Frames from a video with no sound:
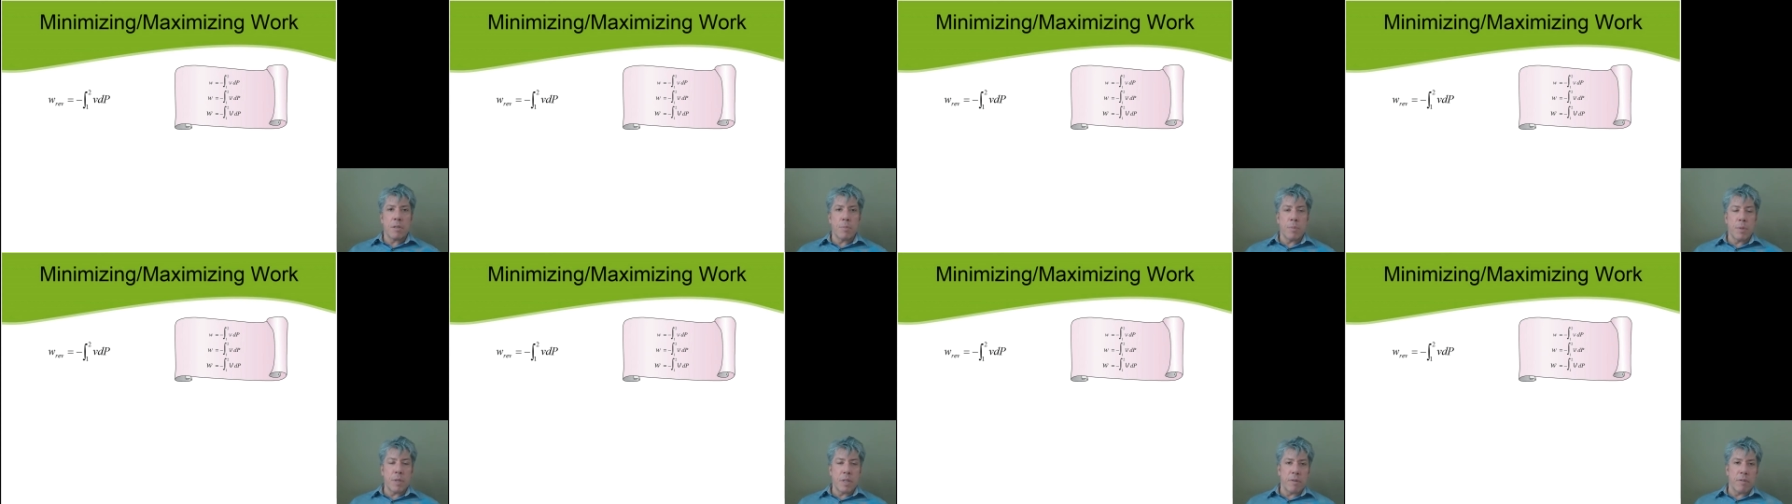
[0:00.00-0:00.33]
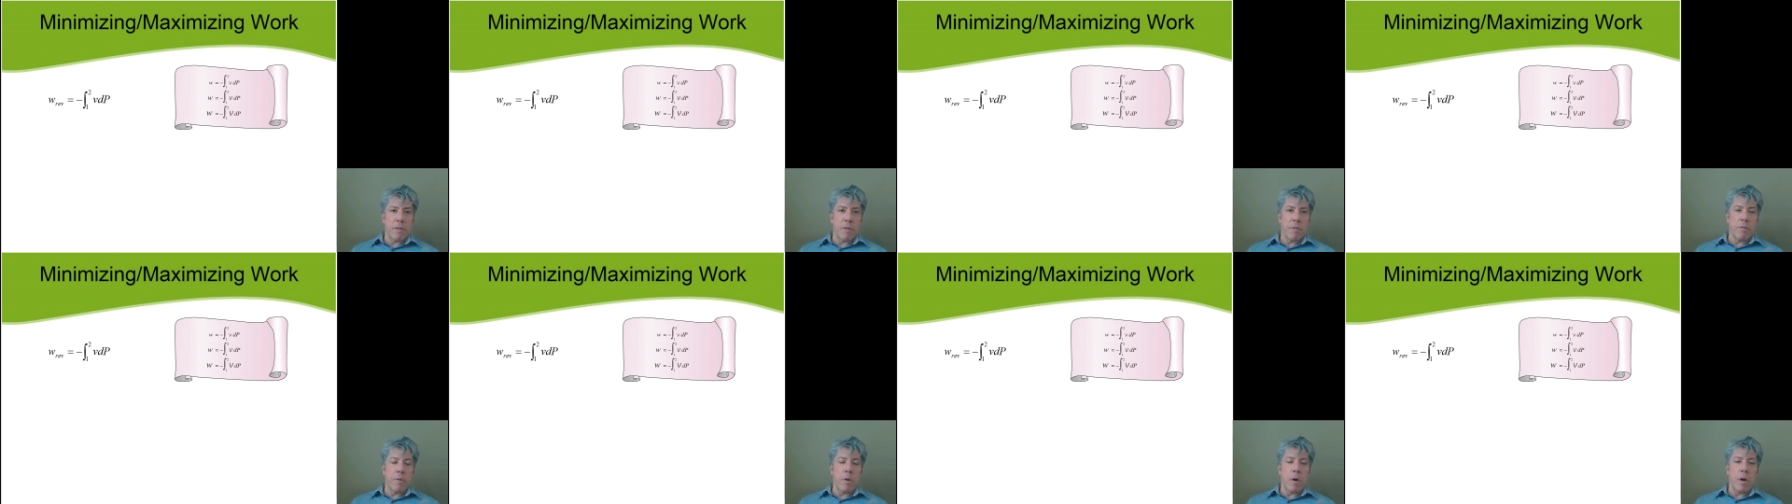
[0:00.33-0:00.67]

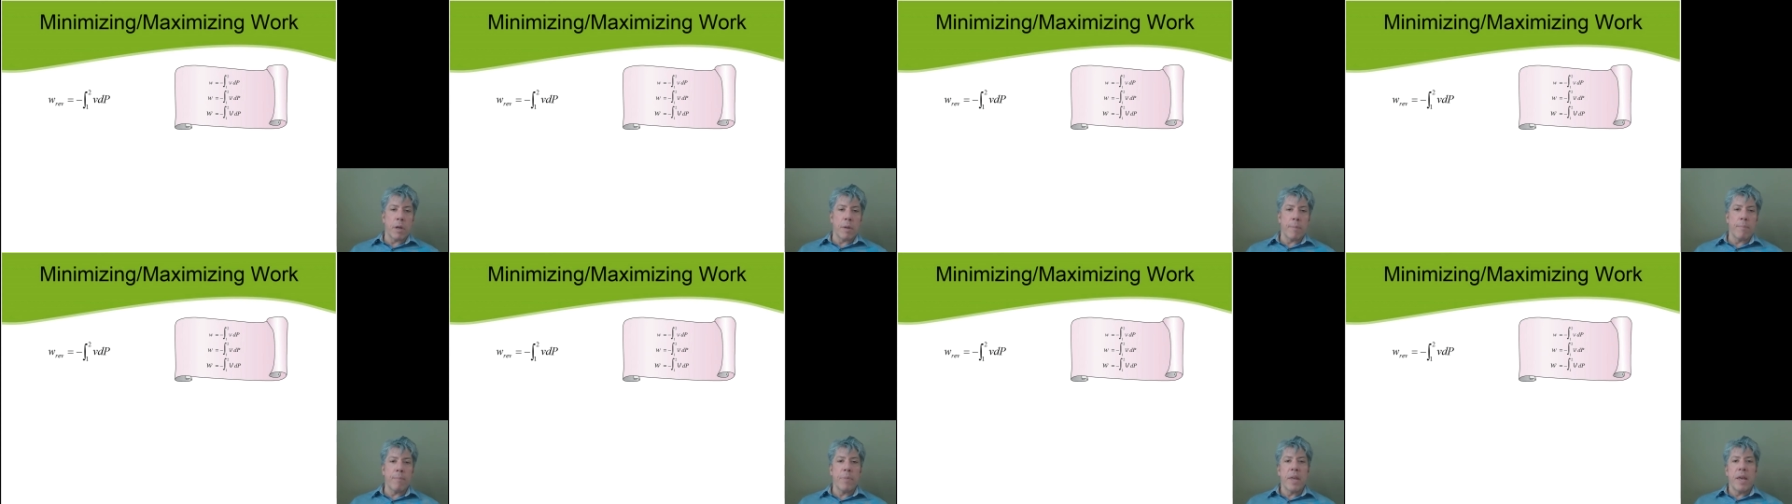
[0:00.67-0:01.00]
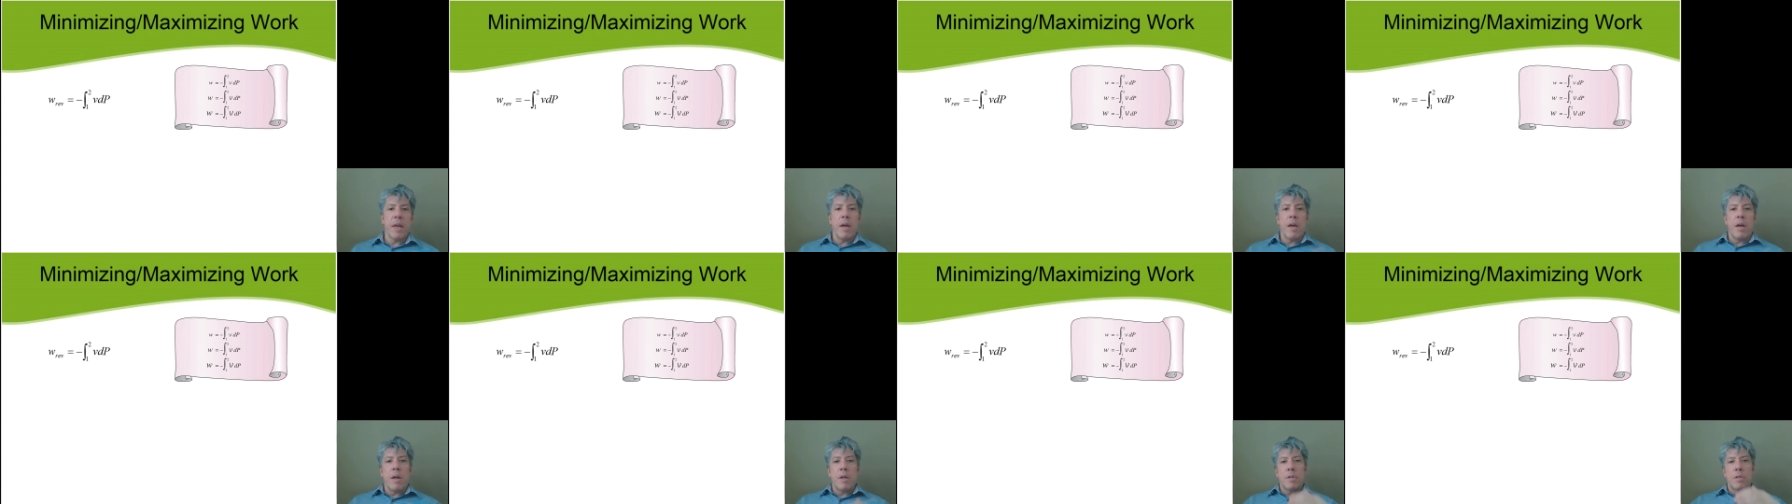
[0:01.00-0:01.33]
specific volume.
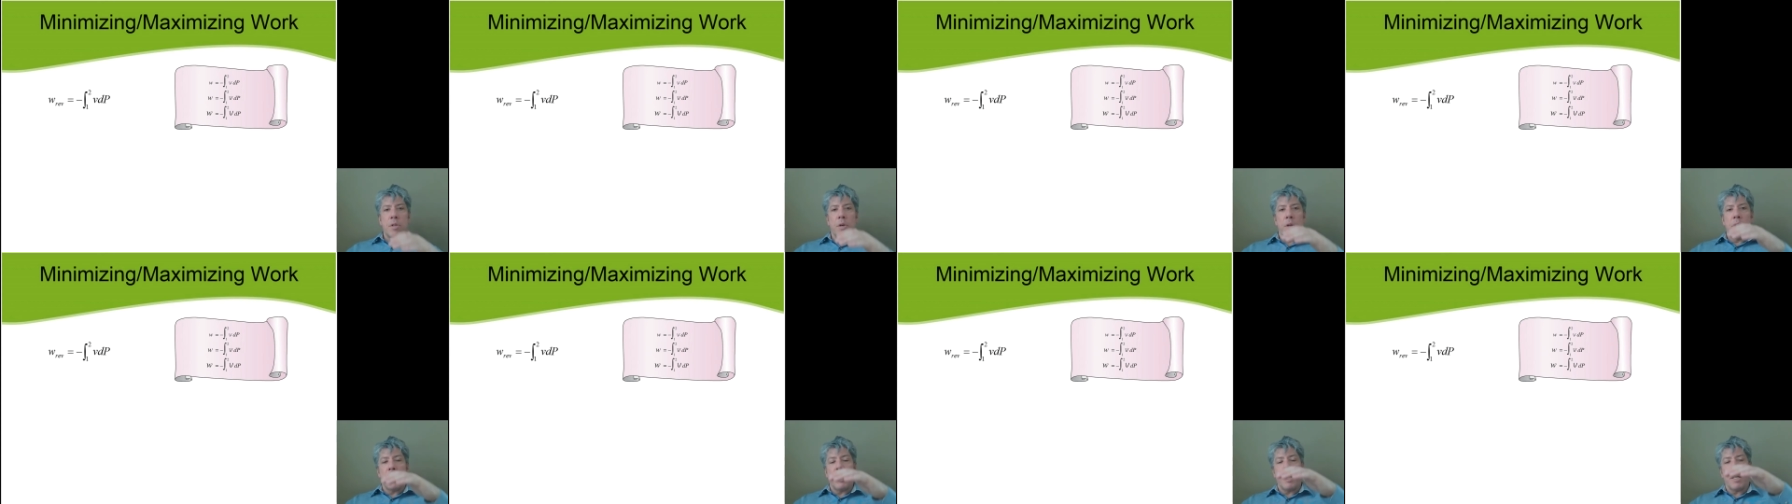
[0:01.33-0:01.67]
So it